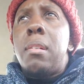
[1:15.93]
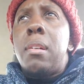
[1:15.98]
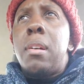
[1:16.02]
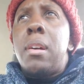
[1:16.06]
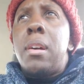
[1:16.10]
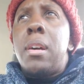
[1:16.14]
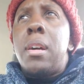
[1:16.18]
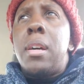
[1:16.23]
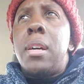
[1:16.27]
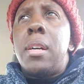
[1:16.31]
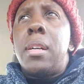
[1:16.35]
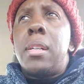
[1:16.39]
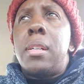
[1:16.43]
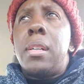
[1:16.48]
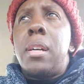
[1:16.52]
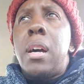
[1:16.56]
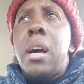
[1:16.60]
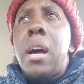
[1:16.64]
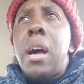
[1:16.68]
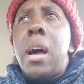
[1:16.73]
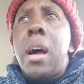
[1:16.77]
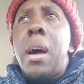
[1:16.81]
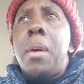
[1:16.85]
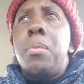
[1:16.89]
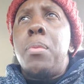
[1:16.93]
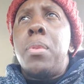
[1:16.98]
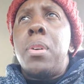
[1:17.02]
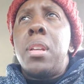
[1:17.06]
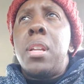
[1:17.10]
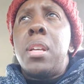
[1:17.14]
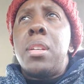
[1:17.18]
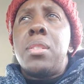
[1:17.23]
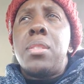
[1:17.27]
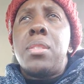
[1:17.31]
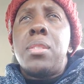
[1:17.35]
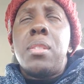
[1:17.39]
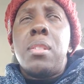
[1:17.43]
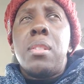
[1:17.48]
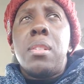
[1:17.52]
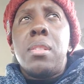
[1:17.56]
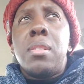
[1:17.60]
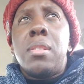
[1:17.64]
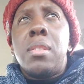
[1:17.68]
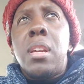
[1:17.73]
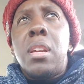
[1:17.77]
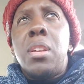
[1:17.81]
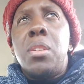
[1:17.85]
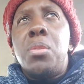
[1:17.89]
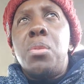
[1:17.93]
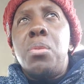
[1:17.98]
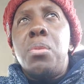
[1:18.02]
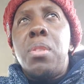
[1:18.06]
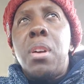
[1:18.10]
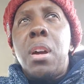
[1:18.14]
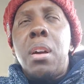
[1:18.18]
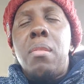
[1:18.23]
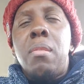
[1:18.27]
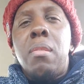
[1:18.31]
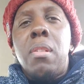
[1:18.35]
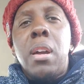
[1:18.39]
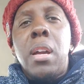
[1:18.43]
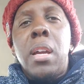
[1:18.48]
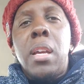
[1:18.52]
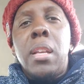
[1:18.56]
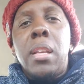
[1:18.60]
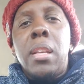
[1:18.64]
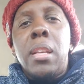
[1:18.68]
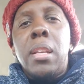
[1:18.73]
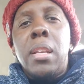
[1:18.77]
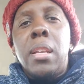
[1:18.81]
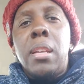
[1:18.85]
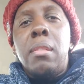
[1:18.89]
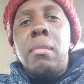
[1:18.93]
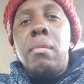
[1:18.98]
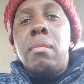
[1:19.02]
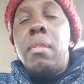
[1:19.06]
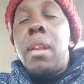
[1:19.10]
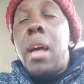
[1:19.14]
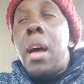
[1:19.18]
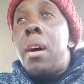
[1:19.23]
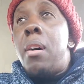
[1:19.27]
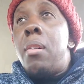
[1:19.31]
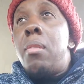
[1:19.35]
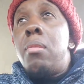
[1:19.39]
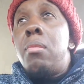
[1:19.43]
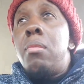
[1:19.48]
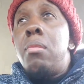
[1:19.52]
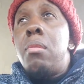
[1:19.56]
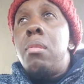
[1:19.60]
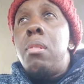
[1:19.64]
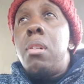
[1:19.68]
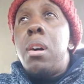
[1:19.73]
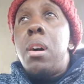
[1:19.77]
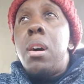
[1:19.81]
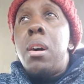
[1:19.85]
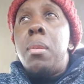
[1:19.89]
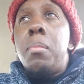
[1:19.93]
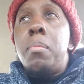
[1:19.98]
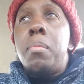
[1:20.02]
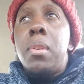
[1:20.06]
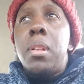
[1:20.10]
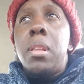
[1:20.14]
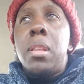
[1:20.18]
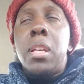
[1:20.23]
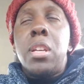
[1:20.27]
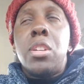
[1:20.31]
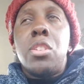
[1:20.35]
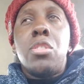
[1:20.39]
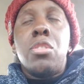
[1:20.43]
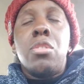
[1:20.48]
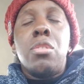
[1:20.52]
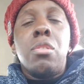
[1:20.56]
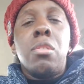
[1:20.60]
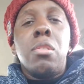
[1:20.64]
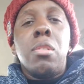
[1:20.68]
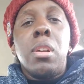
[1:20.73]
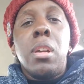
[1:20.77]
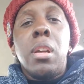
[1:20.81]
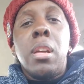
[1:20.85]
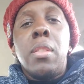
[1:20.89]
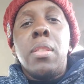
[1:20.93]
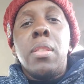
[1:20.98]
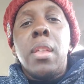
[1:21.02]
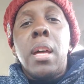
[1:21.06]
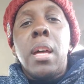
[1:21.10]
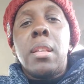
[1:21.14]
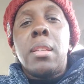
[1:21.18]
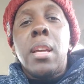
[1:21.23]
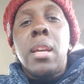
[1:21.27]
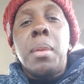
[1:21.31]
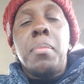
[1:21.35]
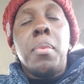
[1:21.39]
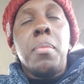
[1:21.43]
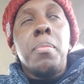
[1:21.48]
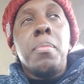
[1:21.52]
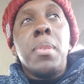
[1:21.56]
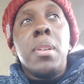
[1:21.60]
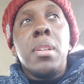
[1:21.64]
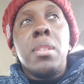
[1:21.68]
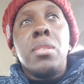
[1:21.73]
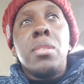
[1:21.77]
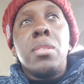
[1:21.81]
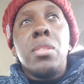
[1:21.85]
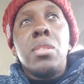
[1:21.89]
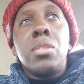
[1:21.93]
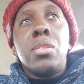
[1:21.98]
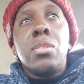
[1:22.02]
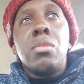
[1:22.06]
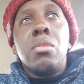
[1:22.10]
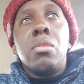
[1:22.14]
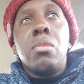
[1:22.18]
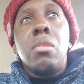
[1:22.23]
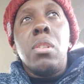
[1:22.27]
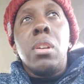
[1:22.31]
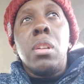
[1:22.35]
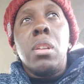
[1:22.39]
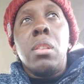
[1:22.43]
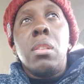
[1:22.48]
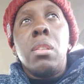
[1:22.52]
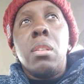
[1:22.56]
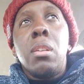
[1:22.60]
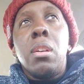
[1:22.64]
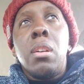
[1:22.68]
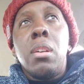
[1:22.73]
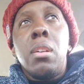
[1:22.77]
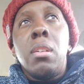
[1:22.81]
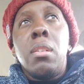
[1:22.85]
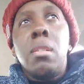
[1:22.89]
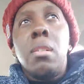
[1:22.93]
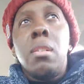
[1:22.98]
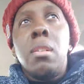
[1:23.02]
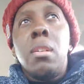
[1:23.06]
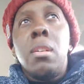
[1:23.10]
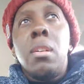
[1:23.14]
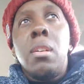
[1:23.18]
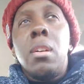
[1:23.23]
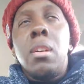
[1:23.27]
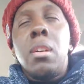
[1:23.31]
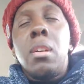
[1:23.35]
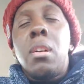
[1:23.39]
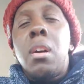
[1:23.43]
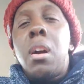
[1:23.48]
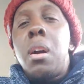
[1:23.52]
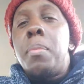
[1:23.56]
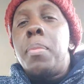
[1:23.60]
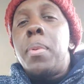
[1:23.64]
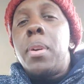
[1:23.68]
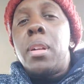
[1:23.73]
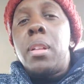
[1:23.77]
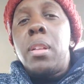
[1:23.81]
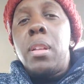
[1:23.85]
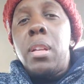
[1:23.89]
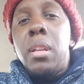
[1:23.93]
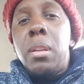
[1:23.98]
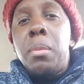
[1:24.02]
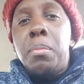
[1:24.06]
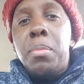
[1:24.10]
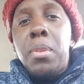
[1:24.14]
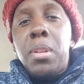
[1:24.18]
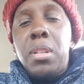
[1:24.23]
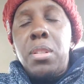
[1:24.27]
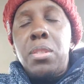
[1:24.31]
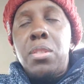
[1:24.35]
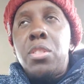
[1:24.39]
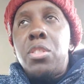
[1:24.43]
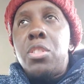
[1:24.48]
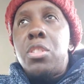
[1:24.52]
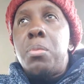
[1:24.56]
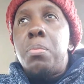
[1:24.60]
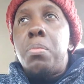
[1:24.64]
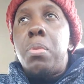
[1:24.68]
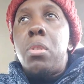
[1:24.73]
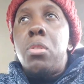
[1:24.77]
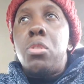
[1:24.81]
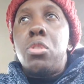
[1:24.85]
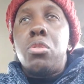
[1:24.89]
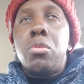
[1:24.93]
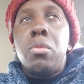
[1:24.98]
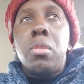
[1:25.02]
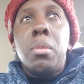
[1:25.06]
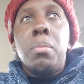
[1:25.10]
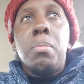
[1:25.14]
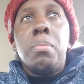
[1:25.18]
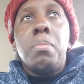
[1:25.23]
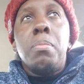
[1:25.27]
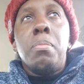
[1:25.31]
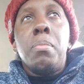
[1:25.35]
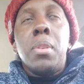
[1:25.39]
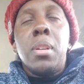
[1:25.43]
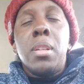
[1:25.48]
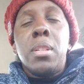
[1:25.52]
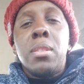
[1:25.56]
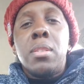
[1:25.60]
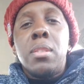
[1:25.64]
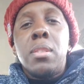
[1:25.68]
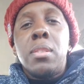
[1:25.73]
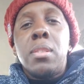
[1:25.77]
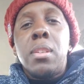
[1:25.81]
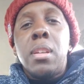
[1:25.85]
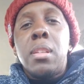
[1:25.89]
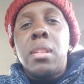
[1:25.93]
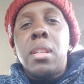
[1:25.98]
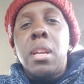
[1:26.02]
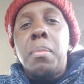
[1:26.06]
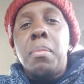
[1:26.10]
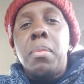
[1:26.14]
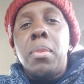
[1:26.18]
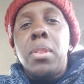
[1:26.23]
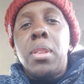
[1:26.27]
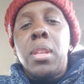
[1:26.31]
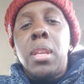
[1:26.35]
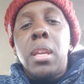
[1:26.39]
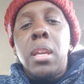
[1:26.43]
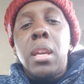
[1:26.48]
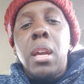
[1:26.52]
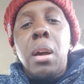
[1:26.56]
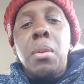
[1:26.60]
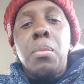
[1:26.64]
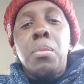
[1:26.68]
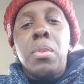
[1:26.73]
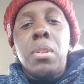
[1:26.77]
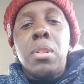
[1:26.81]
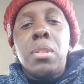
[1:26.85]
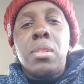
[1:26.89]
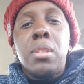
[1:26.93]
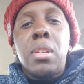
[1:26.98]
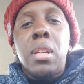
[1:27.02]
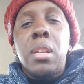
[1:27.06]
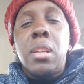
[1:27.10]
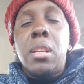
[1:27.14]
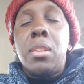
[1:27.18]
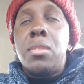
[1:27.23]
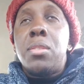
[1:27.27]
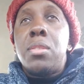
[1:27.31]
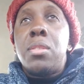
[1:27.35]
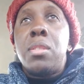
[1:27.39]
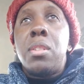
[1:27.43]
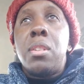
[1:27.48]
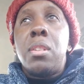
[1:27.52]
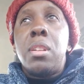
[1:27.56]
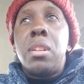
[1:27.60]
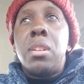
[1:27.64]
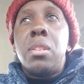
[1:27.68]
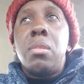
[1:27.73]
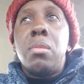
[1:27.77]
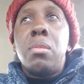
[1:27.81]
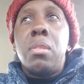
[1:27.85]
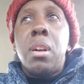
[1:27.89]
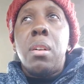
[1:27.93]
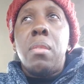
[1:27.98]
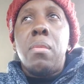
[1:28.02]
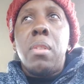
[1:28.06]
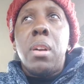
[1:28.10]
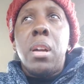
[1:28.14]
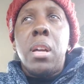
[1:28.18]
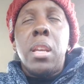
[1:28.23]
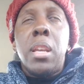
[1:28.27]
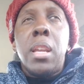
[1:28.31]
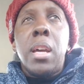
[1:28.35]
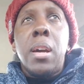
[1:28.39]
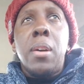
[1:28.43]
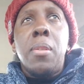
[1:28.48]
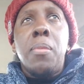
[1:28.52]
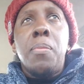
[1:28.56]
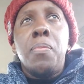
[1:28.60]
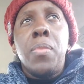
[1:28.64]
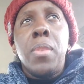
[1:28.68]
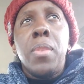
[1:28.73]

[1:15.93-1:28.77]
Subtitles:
I wouldn't necessarily say do that right now, unless you're in that type of business. You're in the carpet cleaning business, upholstery business, that type of thing. I wouldn't say necessarily do that right now.